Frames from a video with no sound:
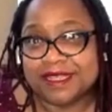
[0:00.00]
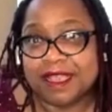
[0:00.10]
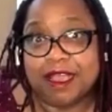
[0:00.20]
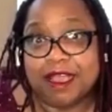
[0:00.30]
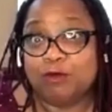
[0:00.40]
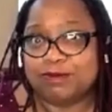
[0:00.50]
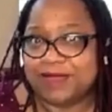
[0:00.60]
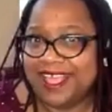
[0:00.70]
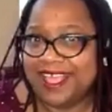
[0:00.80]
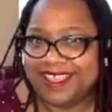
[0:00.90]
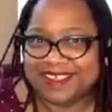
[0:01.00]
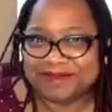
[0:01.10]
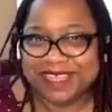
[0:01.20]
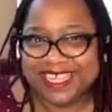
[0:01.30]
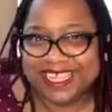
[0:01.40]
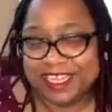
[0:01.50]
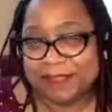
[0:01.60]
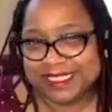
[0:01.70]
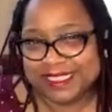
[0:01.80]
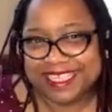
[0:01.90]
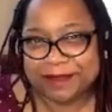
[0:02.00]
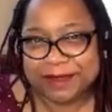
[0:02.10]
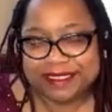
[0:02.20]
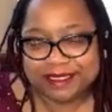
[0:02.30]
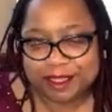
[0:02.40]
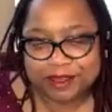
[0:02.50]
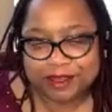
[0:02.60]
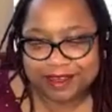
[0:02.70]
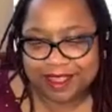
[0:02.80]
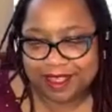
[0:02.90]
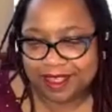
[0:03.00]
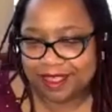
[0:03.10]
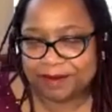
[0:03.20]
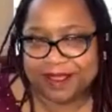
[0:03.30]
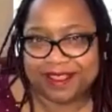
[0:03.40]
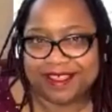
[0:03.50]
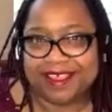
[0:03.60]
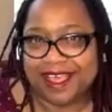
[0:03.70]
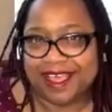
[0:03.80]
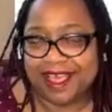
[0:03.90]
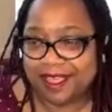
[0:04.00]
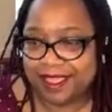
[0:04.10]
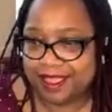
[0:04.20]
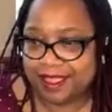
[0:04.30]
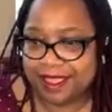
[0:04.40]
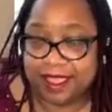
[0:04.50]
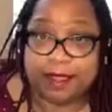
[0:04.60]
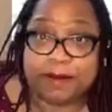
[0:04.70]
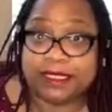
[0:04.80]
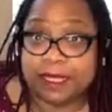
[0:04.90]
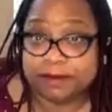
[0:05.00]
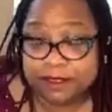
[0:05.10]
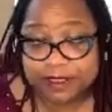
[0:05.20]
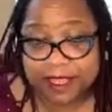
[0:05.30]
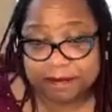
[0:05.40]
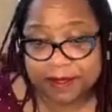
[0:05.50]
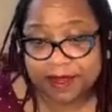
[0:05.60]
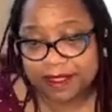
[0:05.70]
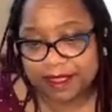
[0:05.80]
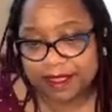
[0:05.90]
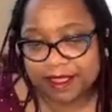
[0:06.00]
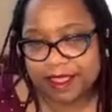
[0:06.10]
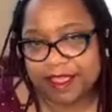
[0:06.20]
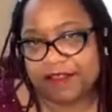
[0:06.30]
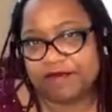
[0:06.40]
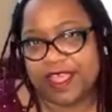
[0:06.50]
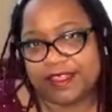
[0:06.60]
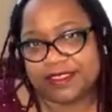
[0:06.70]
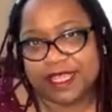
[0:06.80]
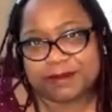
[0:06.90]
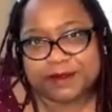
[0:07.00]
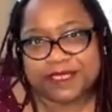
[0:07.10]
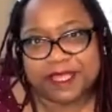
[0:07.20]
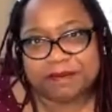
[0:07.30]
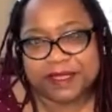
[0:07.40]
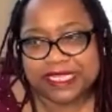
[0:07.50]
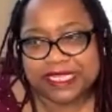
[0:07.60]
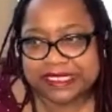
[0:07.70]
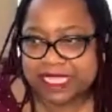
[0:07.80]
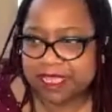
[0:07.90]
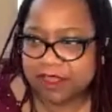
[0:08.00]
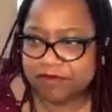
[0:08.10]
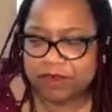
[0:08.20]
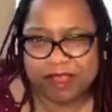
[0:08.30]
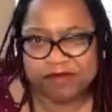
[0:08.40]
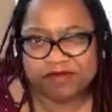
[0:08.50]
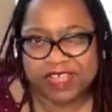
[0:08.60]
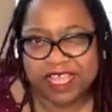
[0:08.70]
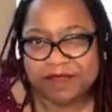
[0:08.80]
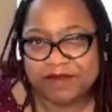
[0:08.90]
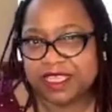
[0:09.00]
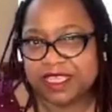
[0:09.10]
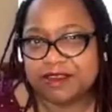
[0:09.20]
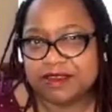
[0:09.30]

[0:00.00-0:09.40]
Oh, hi. My name is Tammy Snowden. I am a type 2 diabetic. I have had type 2 diabetes for about 5 years.